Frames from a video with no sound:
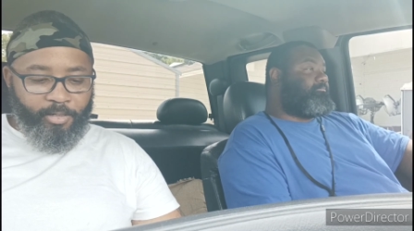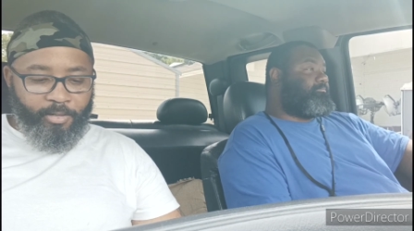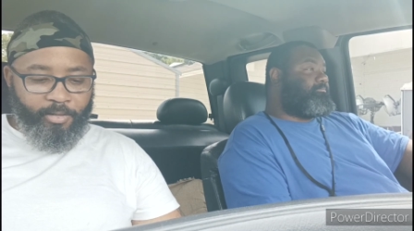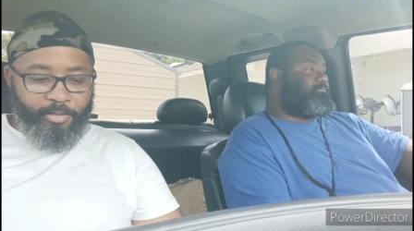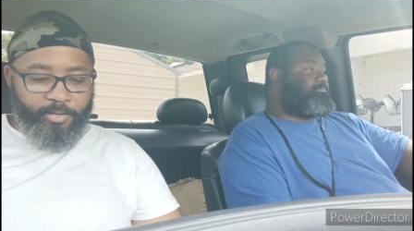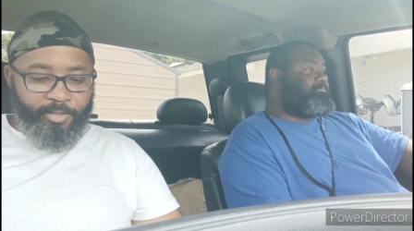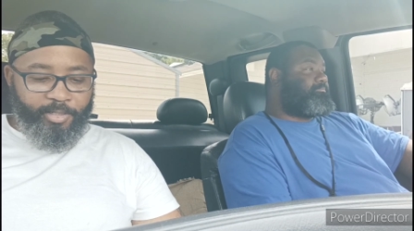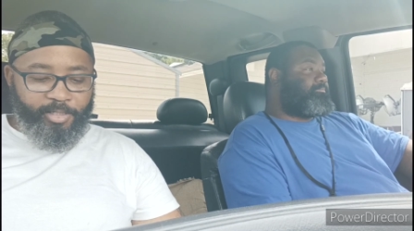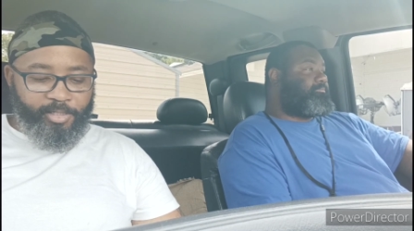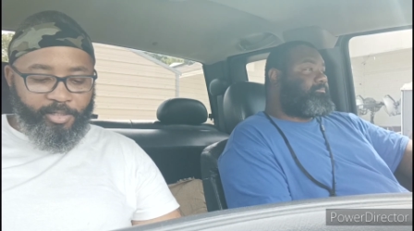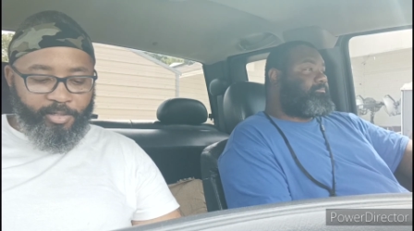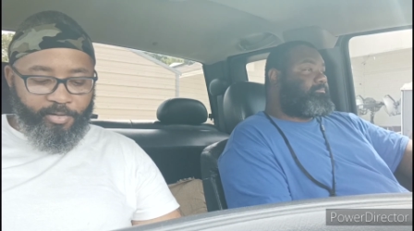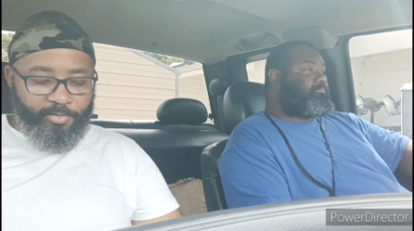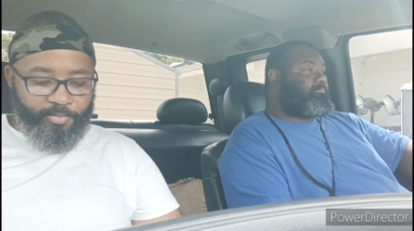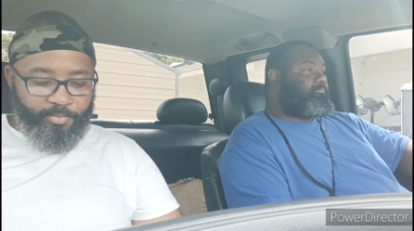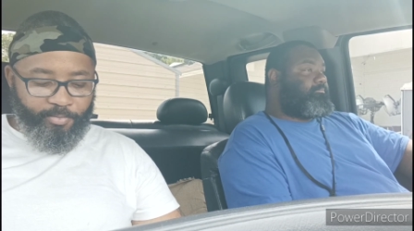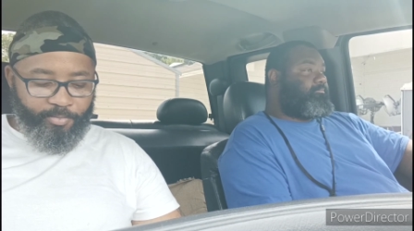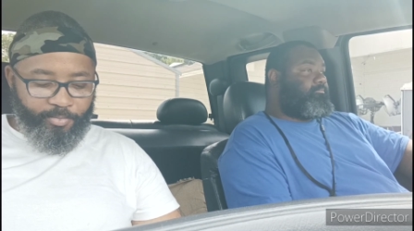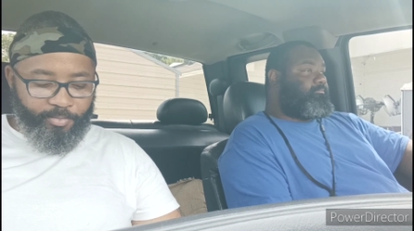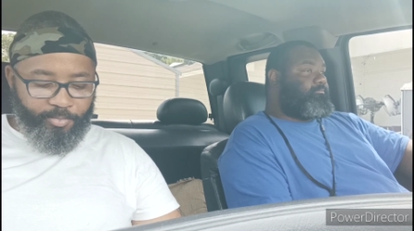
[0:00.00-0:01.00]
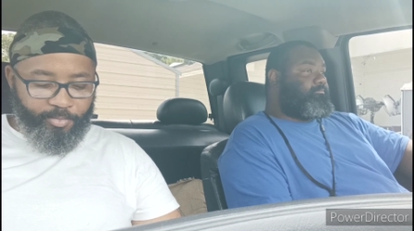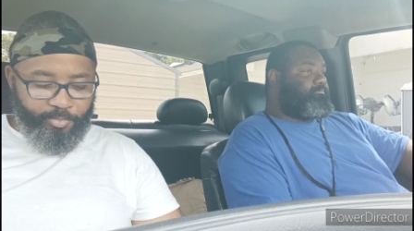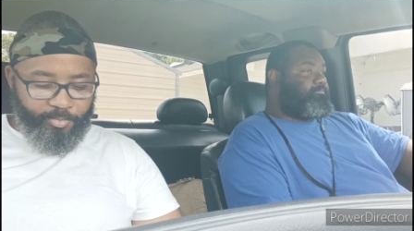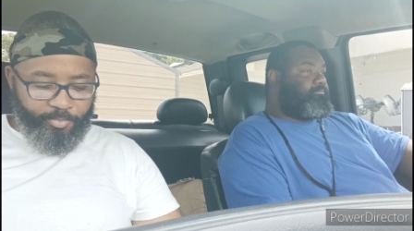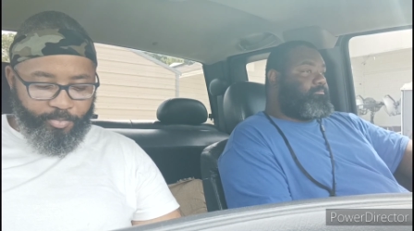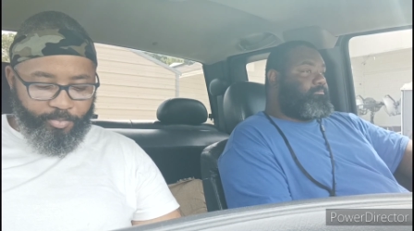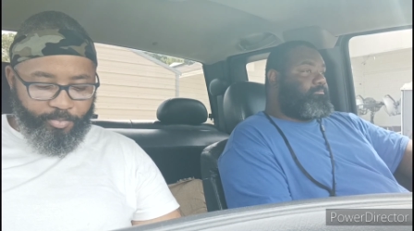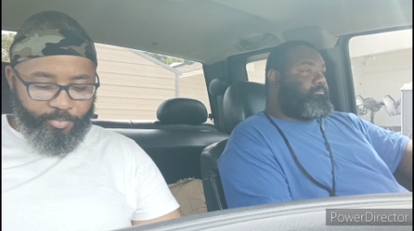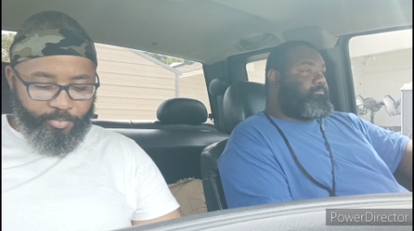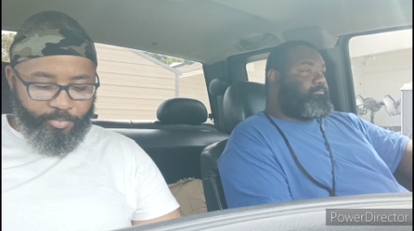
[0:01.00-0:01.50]
on this on
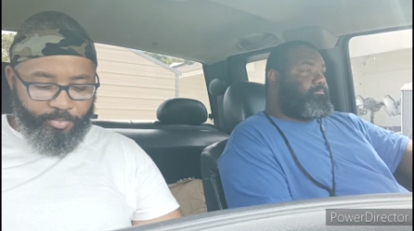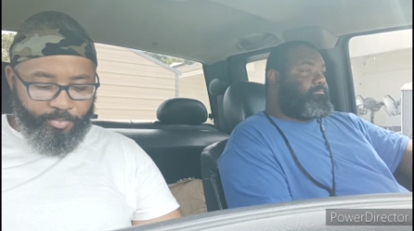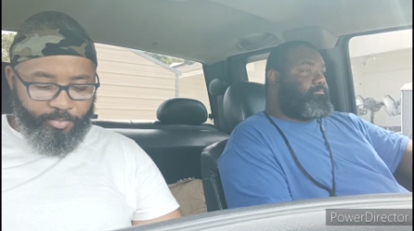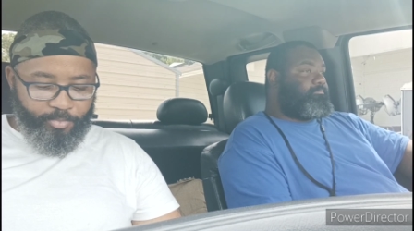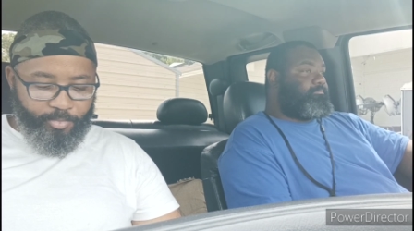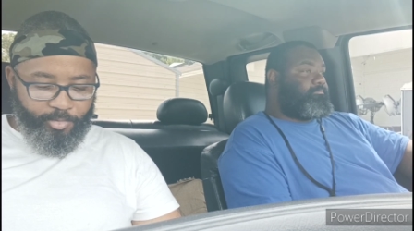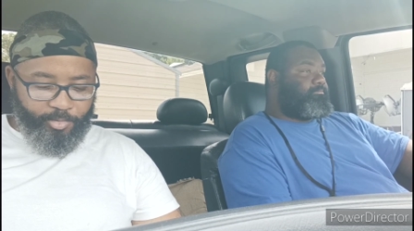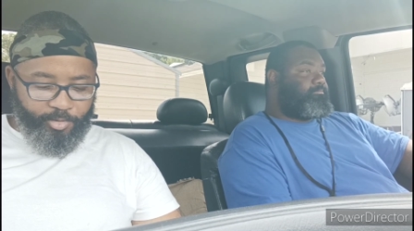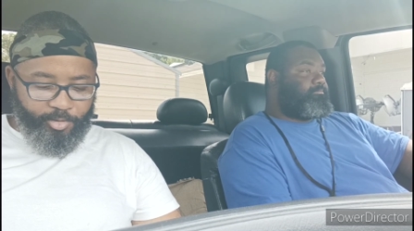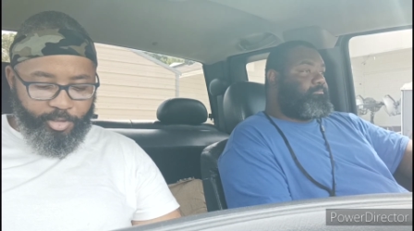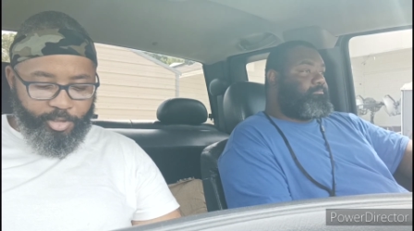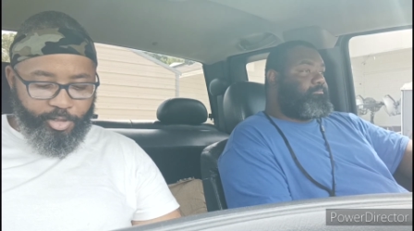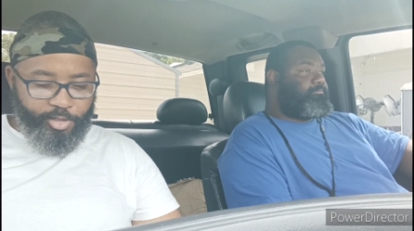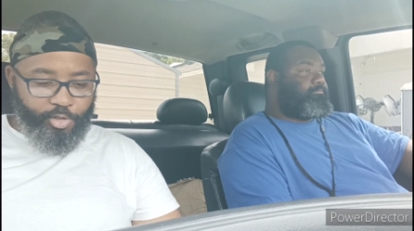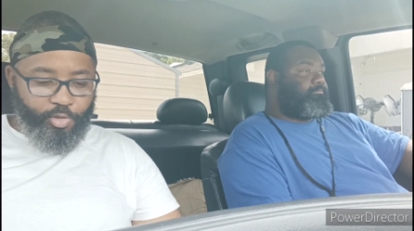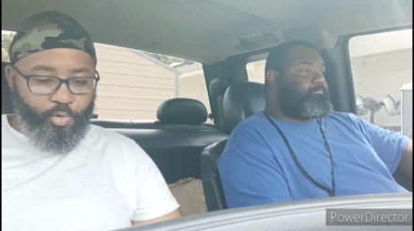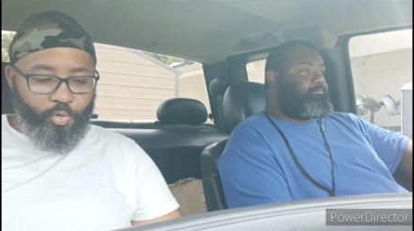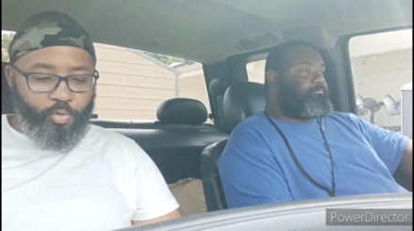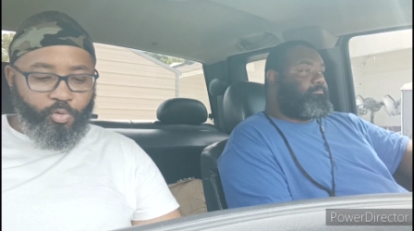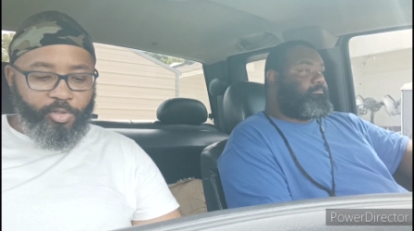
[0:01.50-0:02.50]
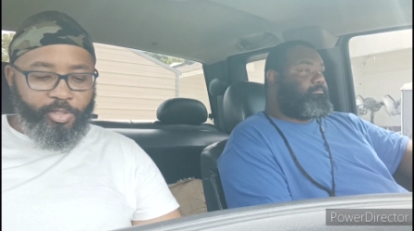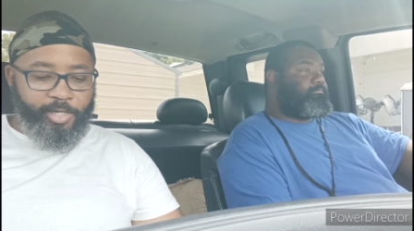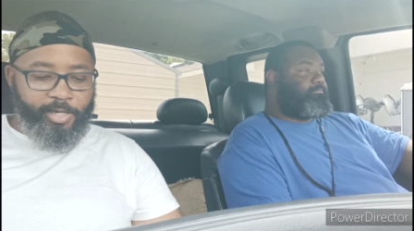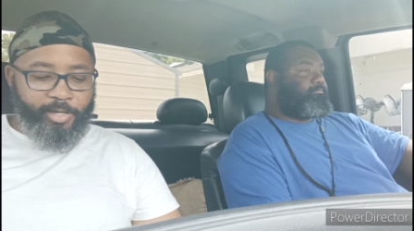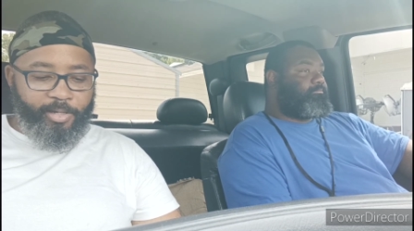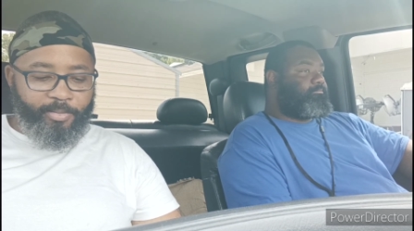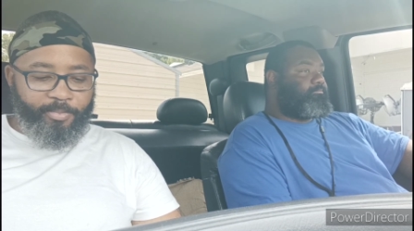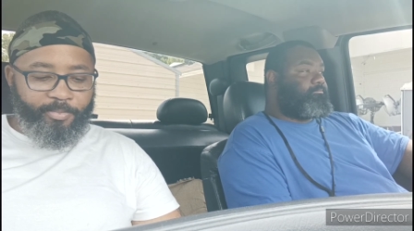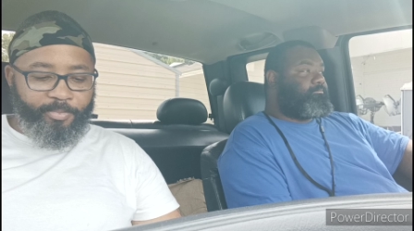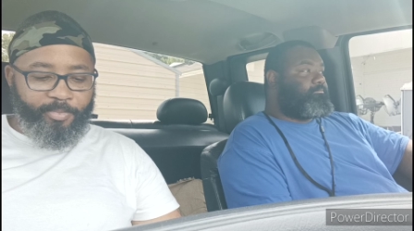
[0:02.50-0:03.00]
um, the news
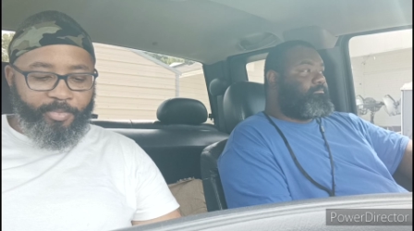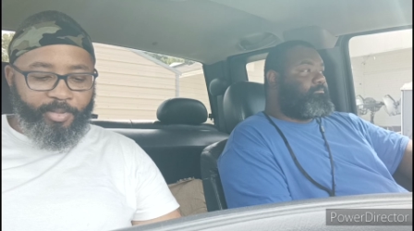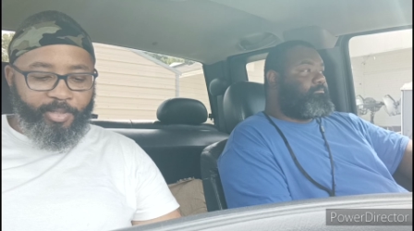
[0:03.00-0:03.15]
app,